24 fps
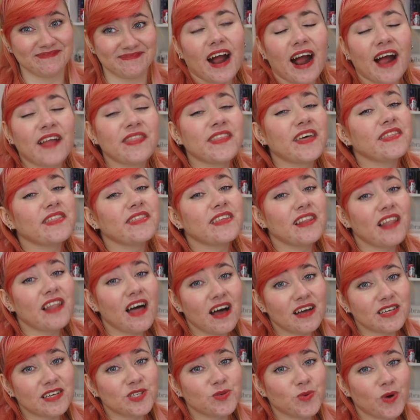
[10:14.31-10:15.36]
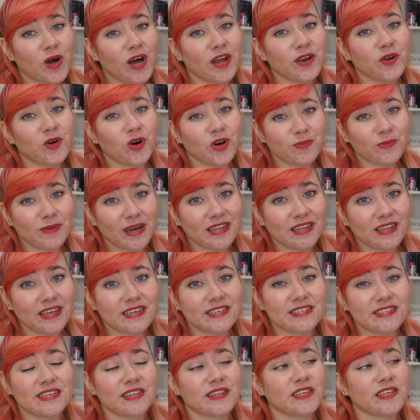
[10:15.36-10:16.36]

And then the last one on my list,